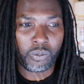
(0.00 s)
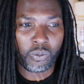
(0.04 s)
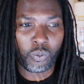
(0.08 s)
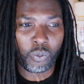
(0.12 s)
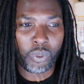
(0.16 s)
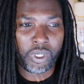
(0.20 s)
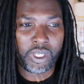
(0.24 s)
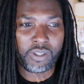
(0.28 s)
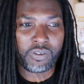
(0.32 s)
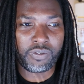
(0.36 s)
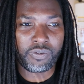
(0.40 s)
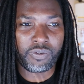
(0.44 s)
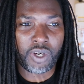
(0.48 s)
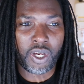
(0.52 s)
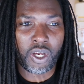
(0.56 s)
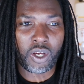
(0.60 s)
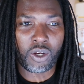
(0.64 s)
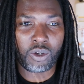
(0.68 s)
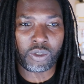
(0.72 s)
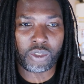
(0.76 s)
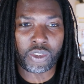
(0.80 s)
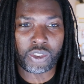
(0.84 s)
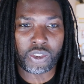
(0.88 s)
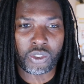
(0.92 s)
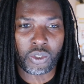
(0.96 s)
we
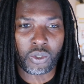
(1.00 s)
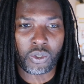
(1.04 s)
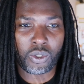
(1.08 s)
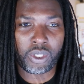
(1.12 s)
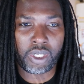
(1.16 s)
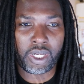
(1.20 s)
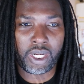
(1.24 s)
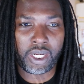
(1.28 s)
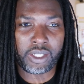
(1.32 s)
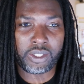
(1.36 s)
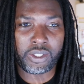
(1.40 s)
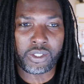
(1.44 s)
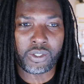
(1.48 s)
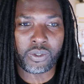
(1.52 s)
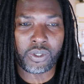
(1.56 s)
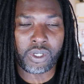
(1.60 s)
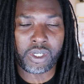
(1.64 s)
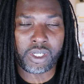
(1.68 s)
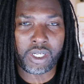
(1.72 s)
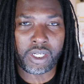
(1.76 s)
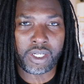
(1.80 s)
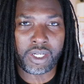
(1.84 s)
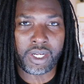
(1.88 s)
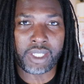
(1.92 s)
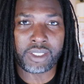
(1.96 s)
fall short in doing
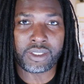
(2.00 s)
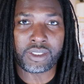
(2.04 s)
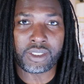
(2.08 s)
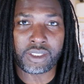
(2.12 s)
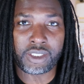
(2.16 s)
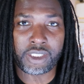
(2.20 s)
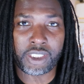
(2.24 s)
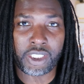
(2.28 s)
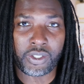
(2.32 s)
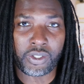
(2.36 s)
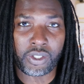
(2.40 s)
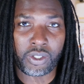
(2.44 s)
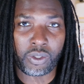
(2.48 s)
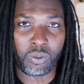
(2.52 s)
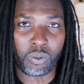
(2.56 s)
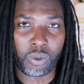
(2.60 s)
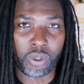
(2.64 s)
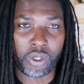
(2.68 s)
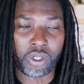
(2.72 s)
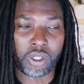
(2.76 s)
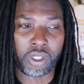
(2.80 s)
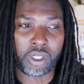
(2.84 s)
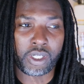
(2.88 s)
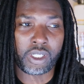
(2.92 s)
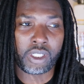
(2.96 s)
the necessary
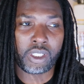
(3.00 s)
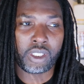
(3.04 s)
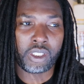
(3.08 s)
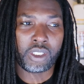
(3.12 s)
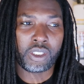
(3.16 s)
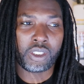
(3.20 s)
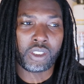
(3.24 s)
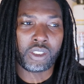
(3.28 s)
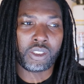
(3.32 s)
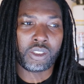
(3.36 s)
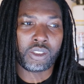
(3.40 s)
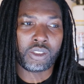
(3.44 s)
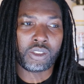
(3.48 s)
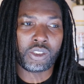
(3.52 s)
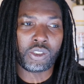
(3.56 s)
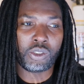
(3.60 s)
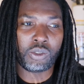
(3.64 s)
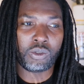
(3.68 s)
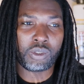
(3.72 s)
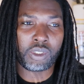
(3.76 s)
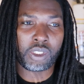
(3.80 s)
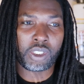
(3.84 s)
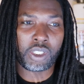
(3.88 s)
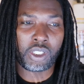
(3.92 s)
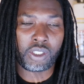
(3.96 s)
work
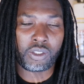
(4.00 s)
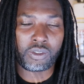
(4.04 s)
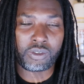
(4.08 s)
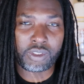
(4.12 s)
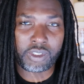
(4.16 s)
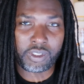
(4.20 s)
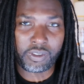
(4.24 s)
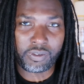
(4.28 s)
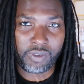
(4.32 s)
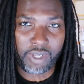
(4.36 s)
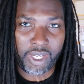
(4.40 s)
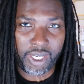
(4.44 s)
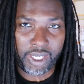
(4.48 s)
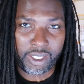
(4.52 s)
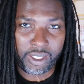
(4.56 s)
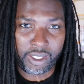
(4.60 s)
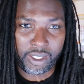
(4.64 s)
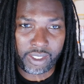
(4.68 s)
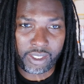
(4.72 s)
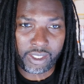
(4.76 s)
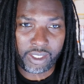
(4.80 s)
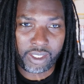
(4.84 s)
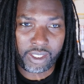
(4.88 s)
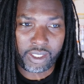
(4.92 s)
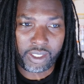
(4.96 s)
to cultivate
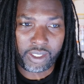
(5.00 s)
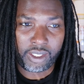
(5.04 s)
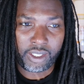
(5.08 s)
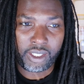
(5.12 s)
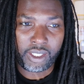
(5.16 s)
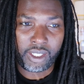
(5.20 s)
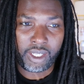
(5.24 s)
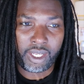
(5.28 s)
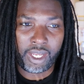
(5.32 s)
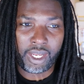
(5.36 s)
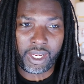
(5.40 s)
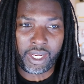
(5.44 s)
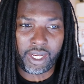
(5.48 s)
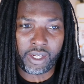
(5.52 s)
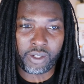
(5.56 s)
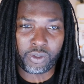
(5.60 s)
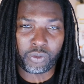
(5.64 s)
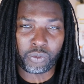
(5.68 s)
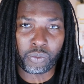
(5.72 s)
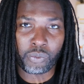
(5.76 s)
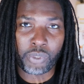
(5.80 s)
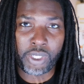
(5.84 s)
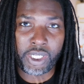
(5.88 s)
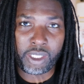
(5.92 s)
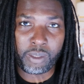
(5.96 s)

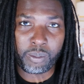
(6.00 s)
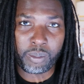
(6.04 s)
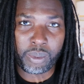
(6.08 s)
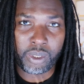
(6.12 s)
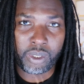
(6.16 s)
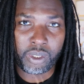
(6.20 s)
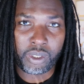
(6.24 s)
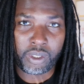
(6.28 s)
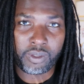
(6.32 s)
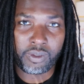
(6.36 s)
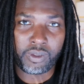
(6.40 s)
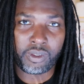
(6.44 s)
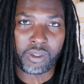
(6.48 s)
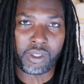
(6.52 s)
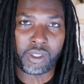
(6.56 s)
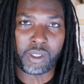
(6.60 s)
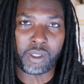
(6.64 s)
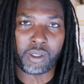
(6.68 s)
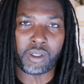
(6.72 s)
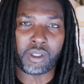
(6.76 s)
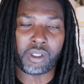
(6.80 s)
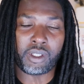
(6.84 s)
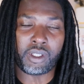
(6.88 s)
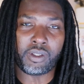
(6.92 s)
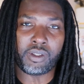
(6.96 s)
and reap
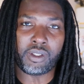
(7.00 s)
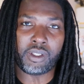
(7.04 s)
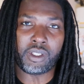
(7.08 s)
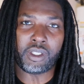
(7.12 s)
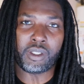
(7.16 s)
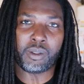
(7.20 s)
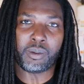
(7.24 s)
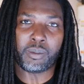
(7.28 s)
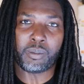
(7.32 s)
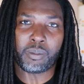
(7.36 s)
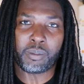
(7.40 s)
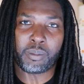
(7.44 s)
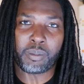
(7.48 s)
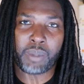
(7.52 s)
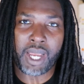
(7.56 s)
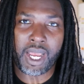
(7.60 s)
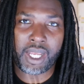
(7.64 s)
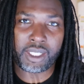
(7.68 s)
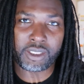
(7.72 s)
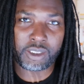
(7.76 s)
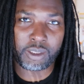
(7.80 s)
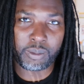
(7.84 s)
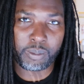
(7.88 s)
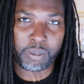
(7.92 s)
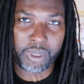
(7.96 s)
the
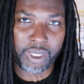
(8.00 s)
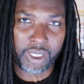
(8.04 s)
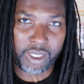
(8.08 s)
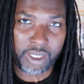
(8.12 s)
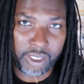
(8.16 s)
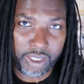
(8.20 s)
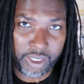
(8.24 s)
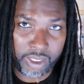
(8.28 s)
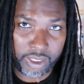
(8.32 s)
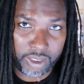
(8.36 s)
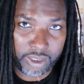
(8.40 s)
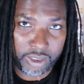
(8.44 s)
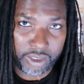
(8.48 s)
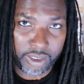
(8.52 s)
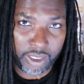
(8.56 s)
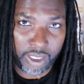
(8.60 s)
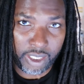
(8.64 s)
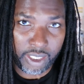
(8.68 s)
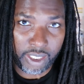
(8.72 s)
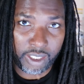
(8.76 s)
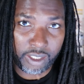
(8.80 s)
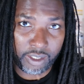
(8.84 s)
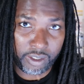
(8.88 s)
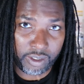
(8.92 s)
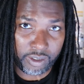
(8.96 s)
possibilities
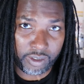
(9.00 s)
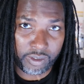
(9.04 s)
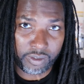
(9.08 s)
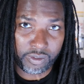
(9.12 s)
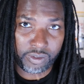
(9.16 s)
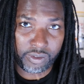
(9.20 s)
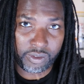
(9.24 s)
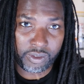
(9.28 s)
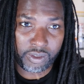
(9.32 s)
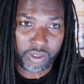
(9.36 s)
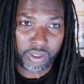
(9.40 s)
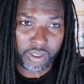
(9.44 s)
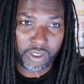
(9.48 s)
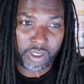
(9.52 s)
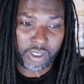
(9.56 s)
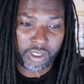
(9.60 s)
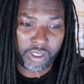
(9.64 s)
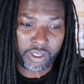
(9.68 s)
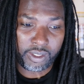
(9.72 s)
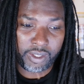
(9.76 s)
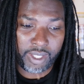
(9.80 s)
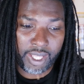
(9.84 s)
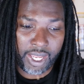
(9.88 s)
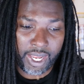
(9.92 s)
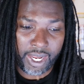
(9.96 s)
of
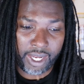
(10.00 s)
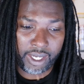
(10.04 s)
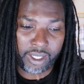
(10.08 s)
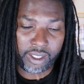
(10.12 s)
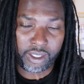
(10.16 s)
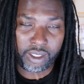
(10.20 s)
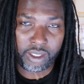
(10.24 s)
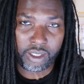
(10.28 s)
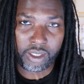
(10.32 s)
that